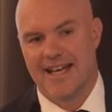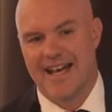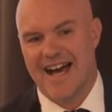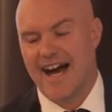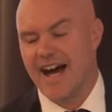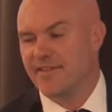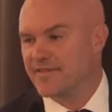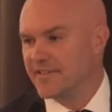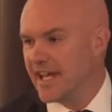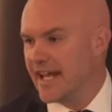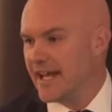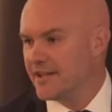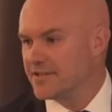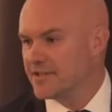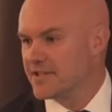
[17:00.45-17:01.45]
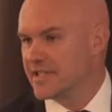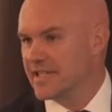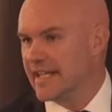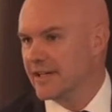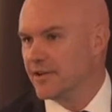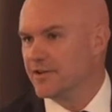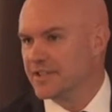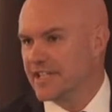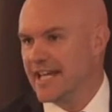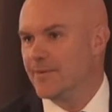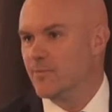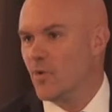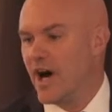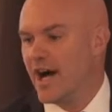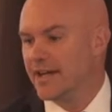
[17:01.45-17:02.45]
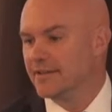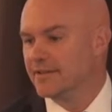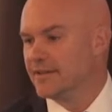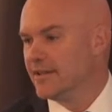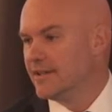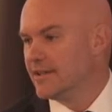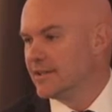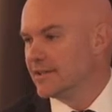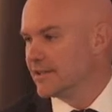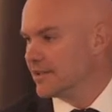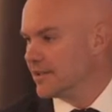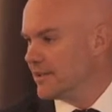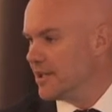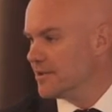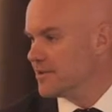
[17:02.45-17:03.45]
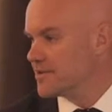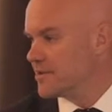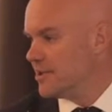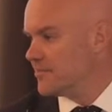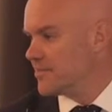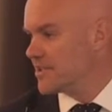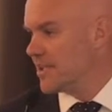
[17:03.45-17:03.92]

half an hour just to get on the M1, let alone the time it